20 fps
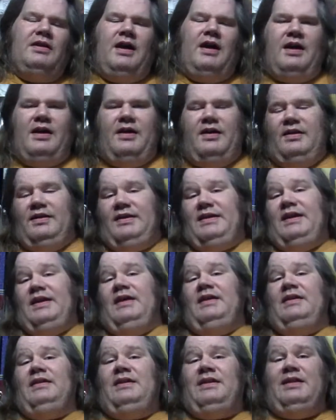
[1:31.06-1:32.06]

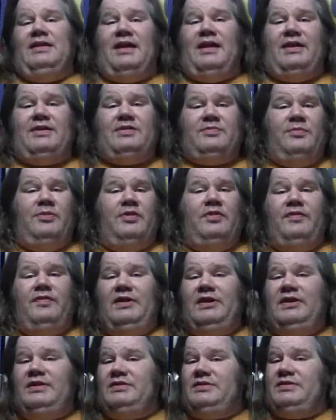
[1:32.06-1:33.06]
Again, he likes
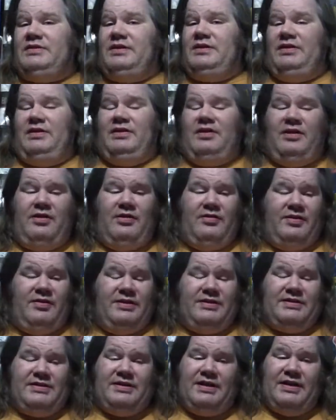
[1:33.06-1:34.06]
movies, you know.
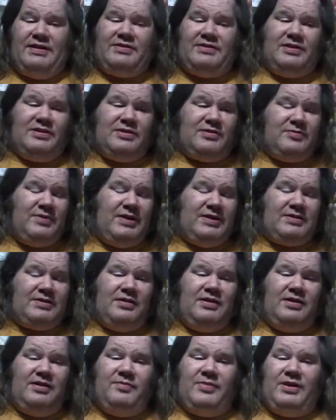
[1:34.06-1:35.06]
It's not just
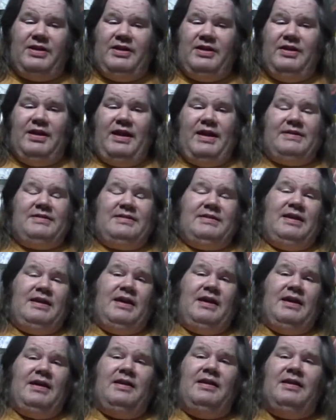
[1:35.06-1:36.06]
wrestling, but he likes
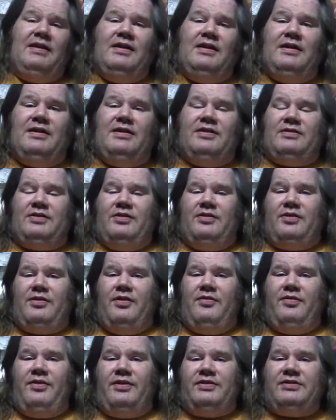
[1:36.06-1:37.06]
that. So
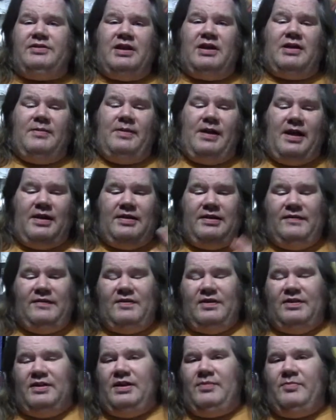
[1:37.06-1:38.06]
go there, check him out. I'll
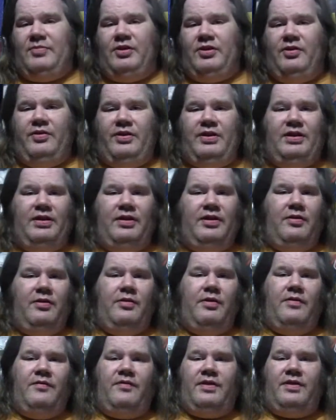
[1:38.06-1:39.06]
leave the link below. You can
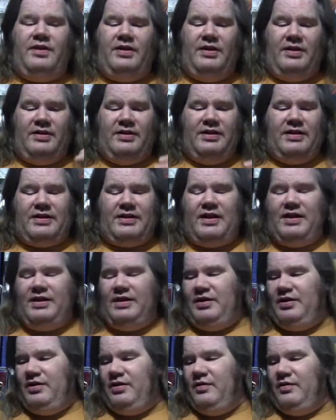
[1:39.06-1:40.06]
go over, you can click on
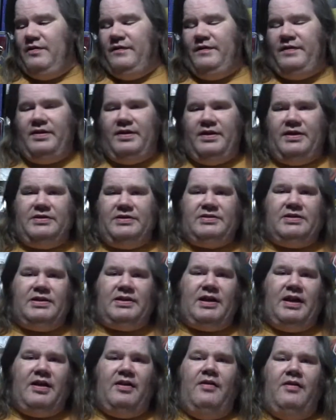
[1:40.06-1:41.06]
it, you can go over there, you can
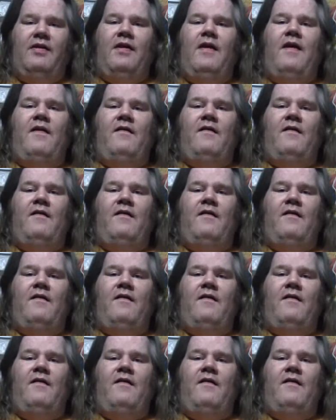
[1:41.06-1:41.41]
check out